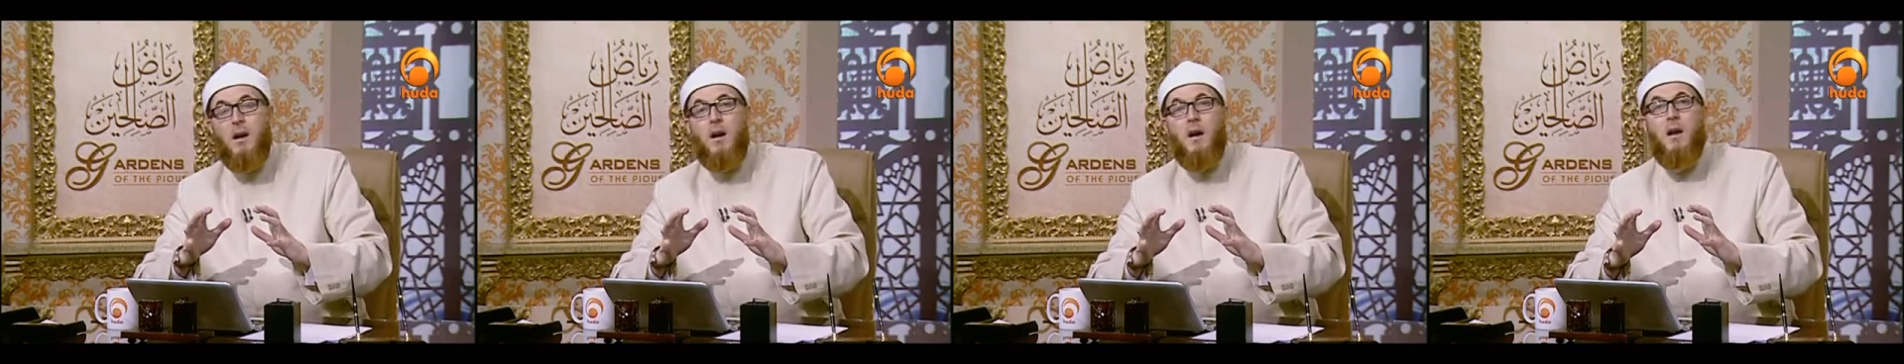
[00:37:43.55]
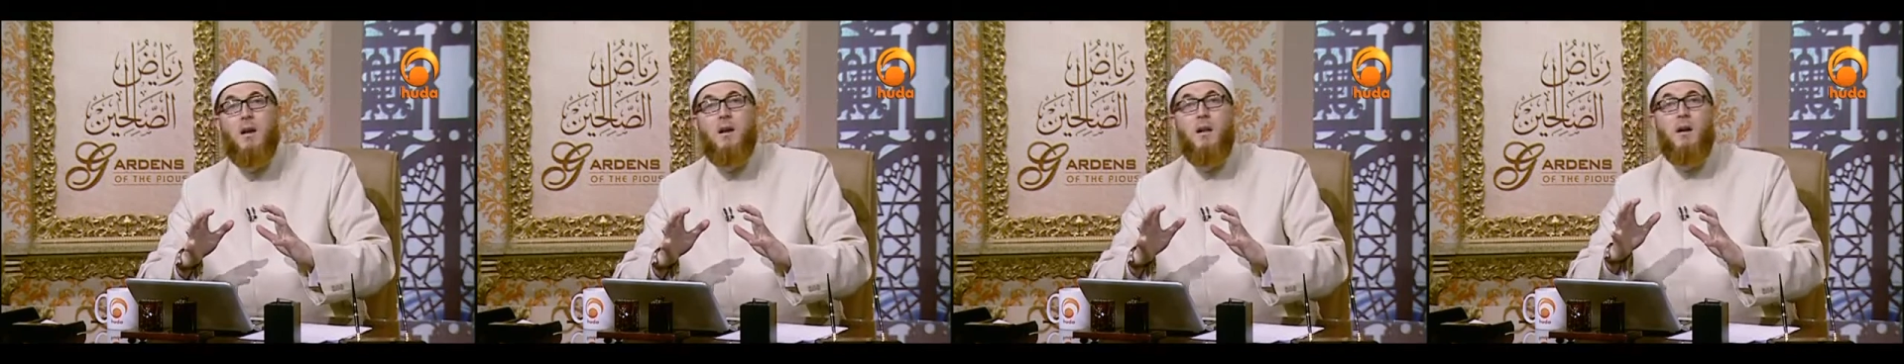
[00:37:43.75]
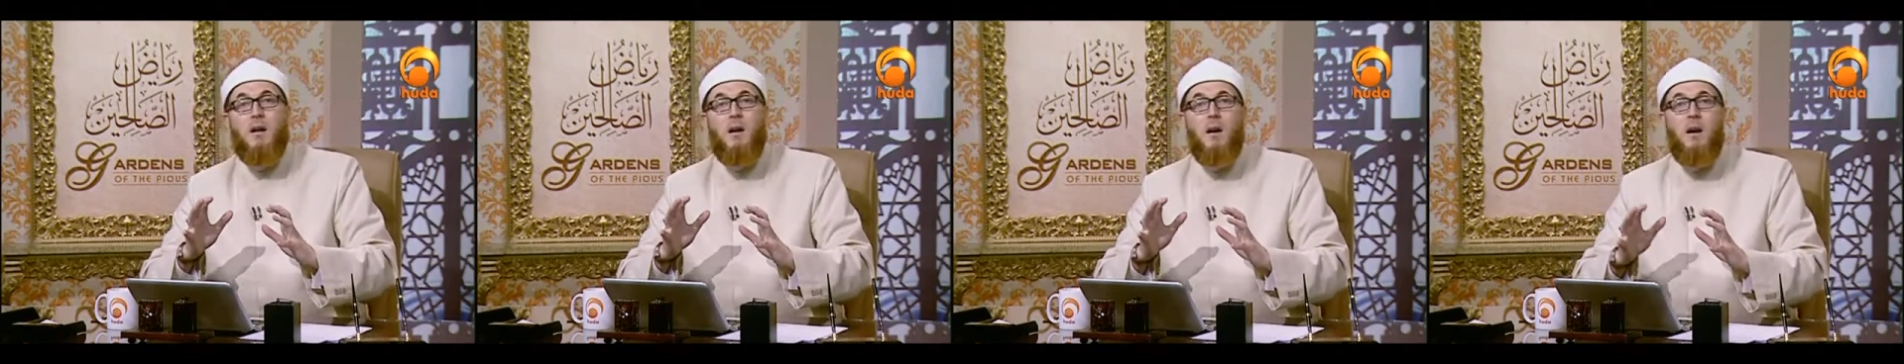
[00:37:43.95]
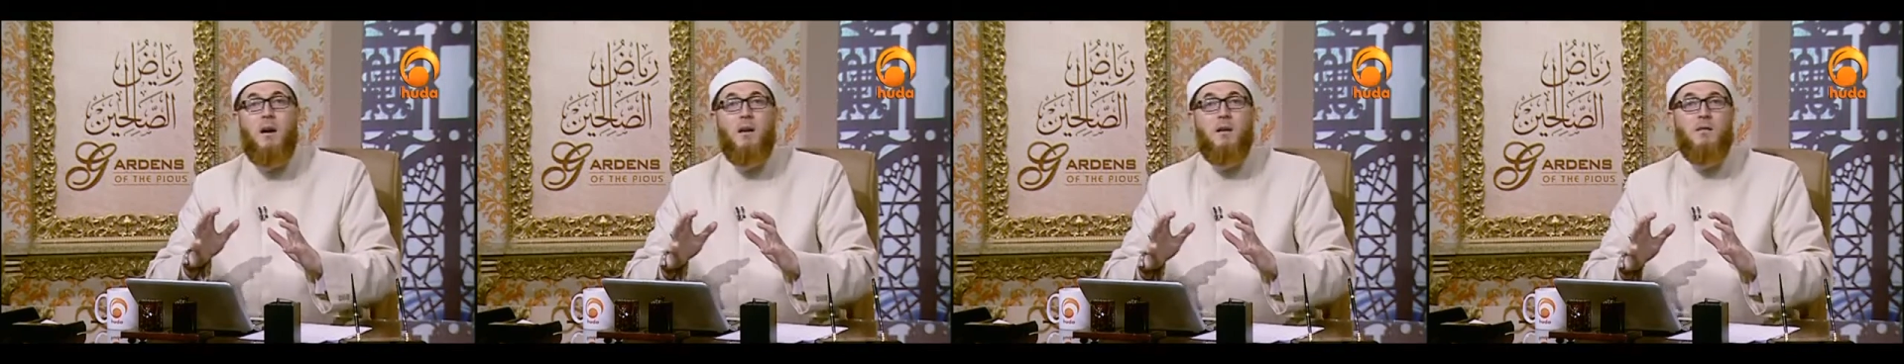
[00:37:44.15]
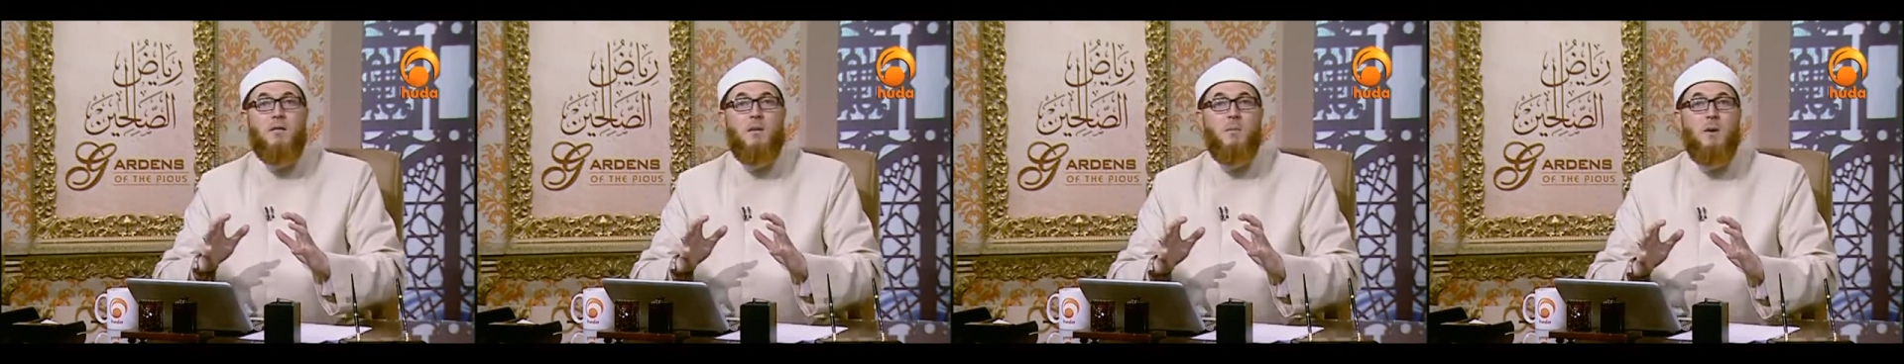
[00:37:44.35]
and a
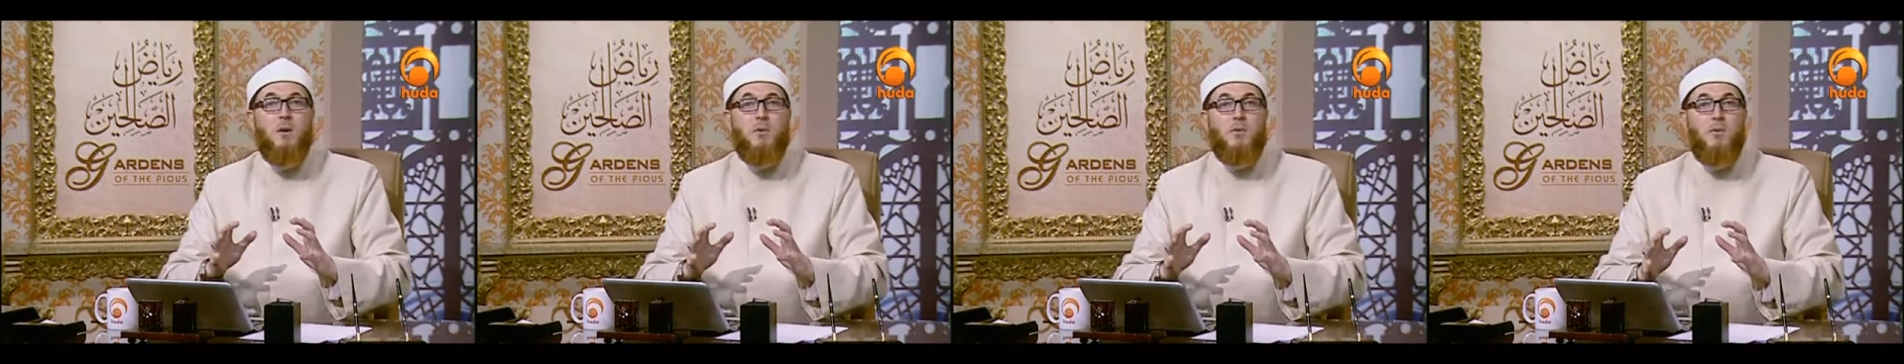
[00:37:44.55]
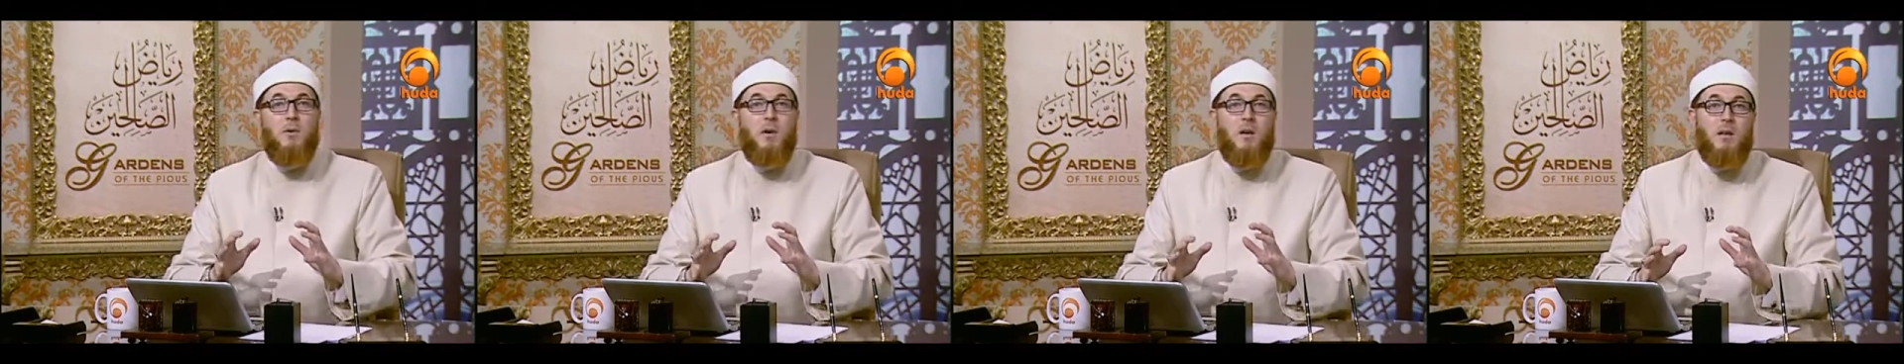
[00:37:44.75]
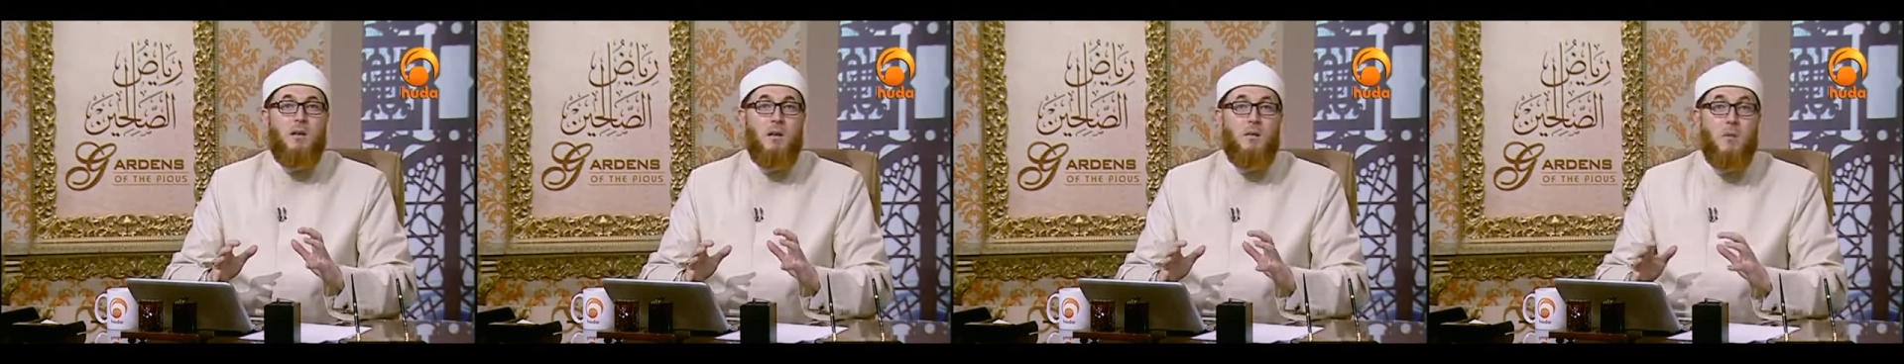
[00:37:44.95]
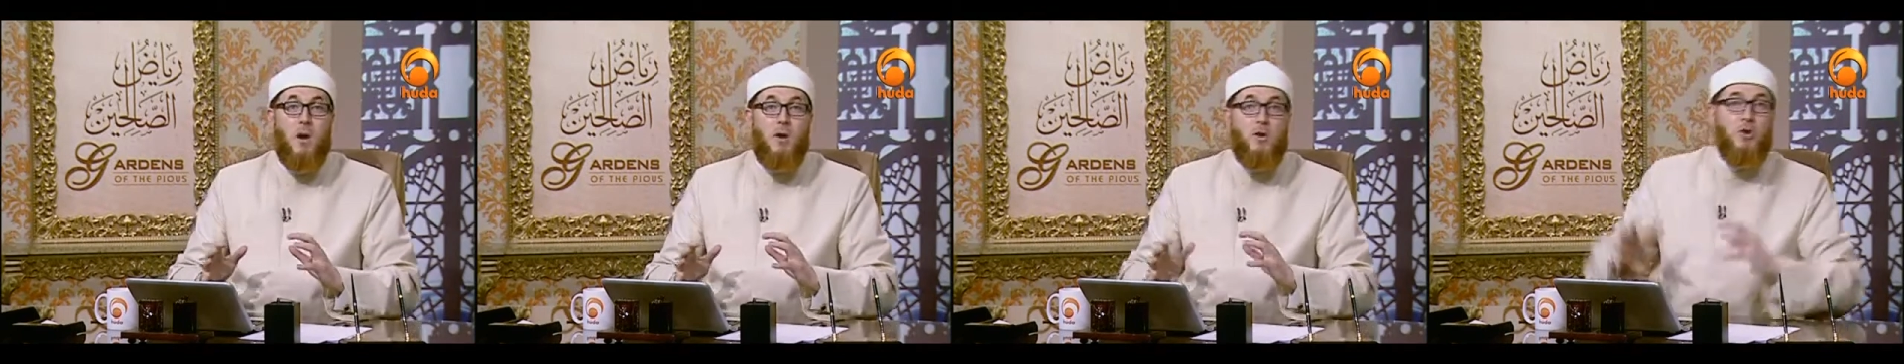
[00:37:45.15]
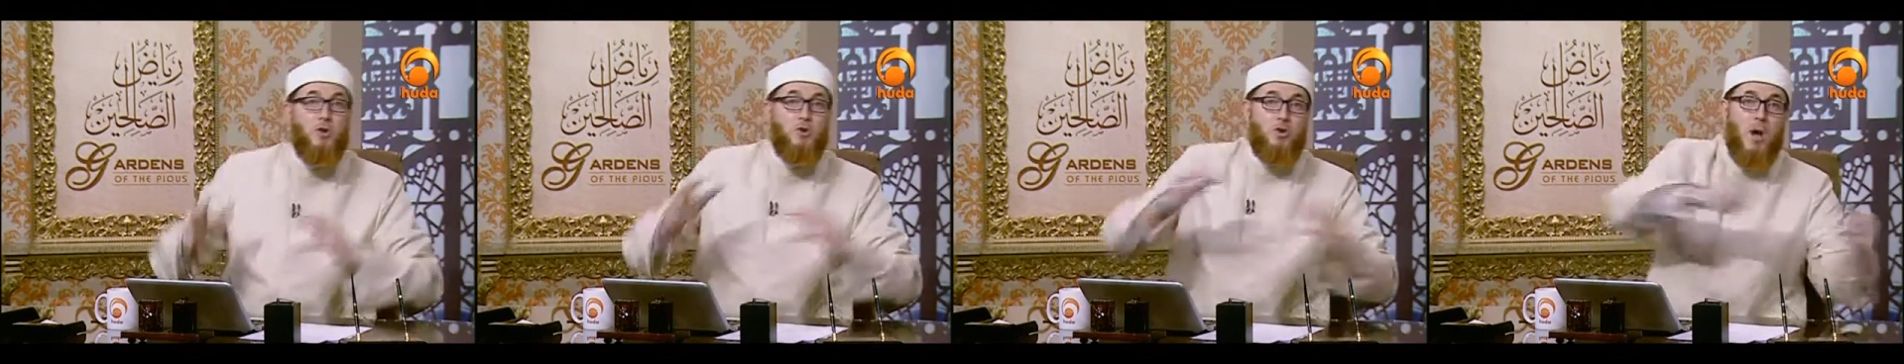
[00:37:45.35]
car is about to hit him
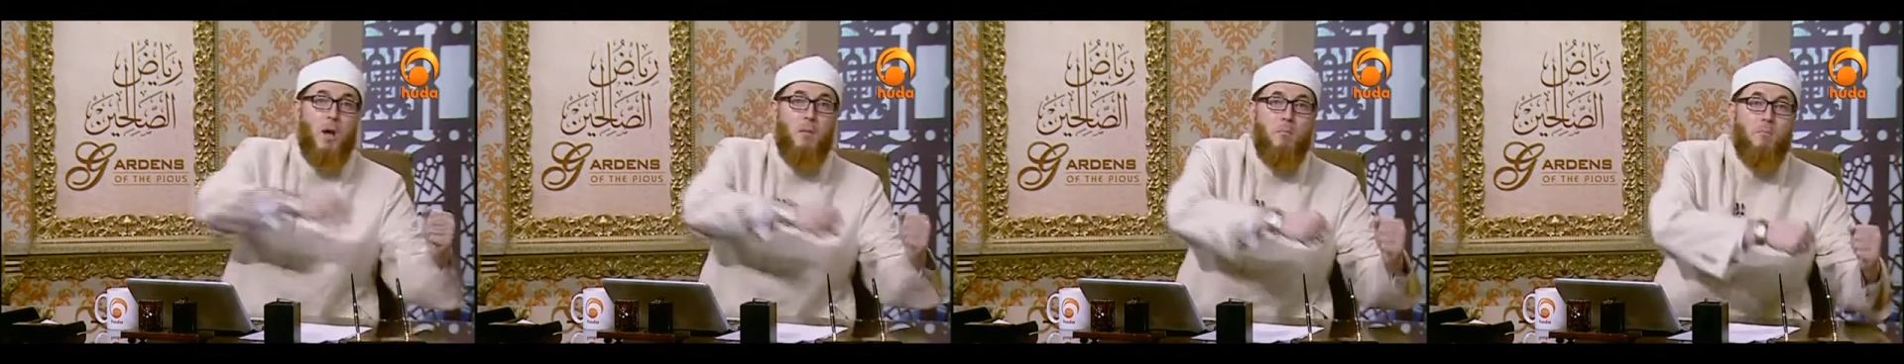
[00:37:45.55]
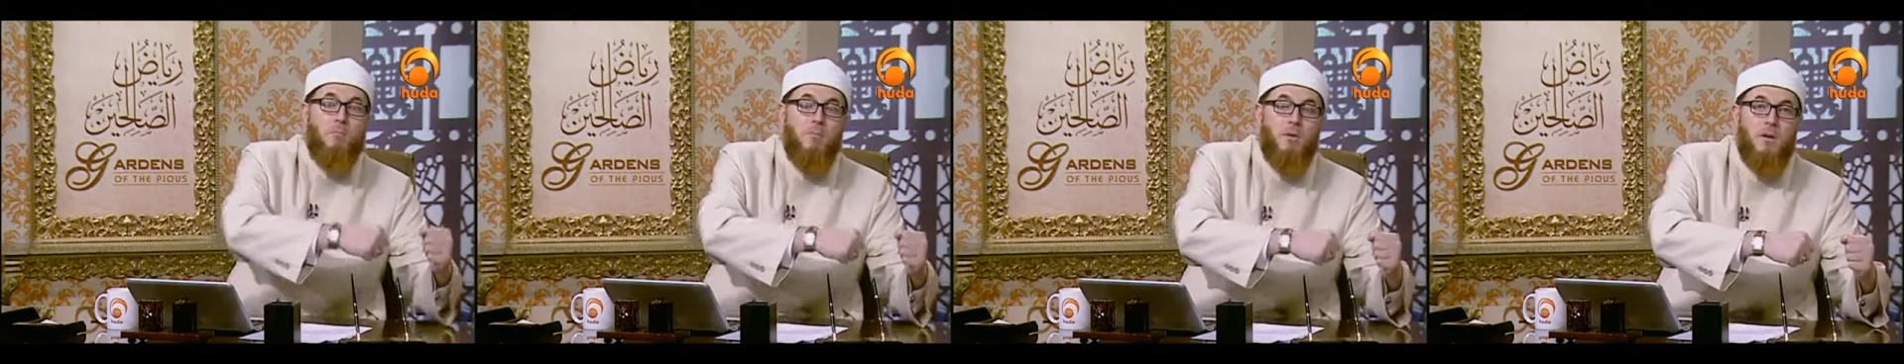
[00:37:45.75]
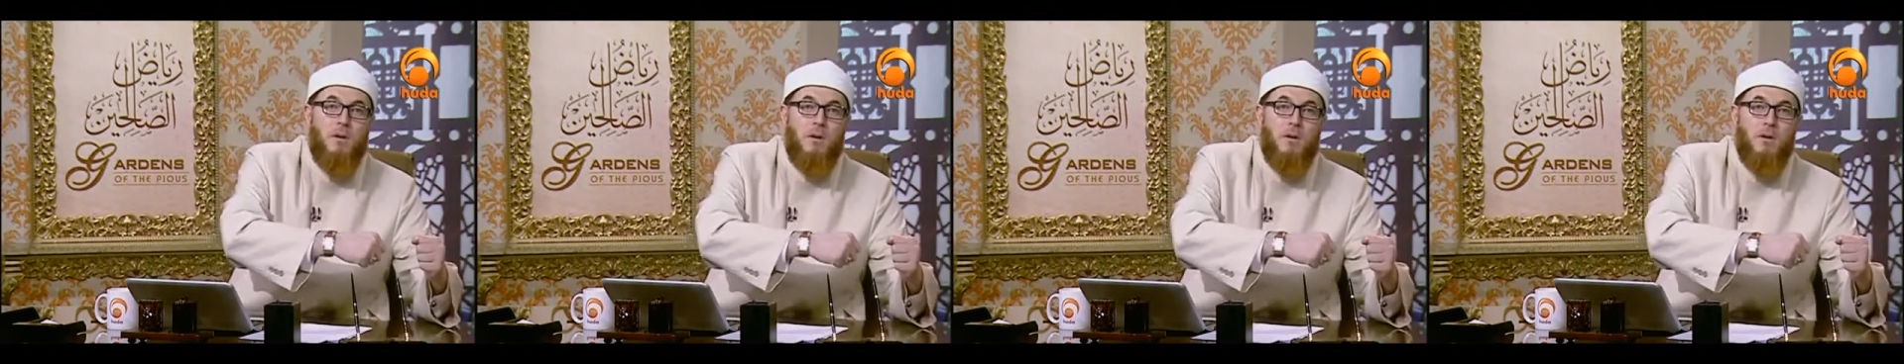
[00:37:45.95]
and you jump